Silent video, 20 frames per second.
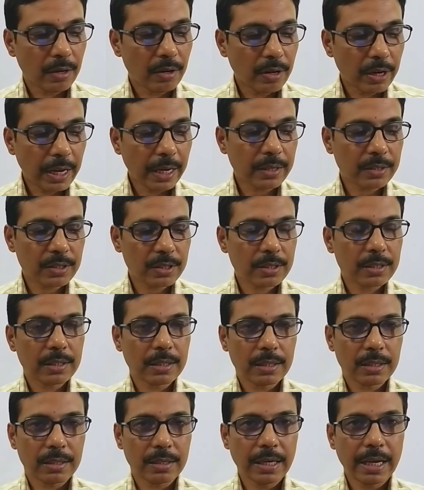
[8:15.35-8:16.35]

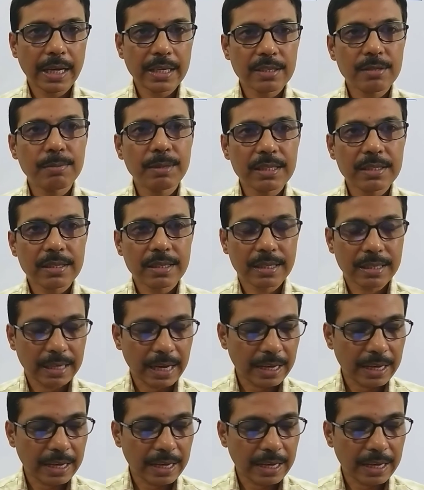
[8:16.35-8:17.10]
rakes means